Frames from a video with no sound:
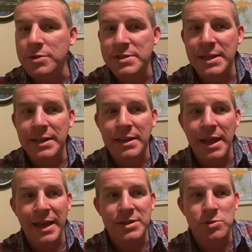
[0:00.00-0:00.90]
Sin
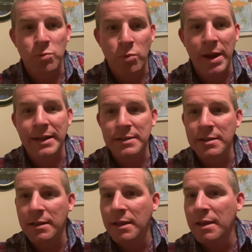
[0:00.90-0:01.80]
has wrecked
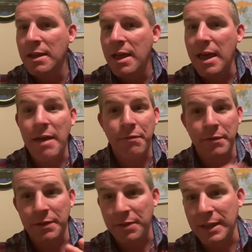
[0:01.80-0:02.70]

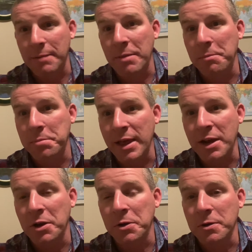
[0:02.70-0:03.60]
everything about
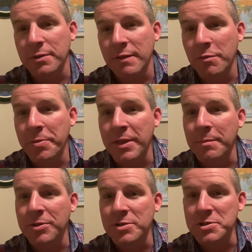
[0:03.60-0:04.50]
planet Earth, everything
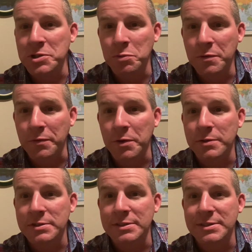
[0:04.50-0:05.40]
about this
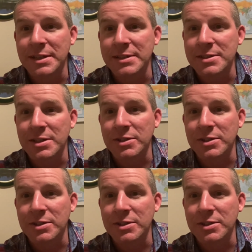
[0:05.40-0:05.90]
universe. It says that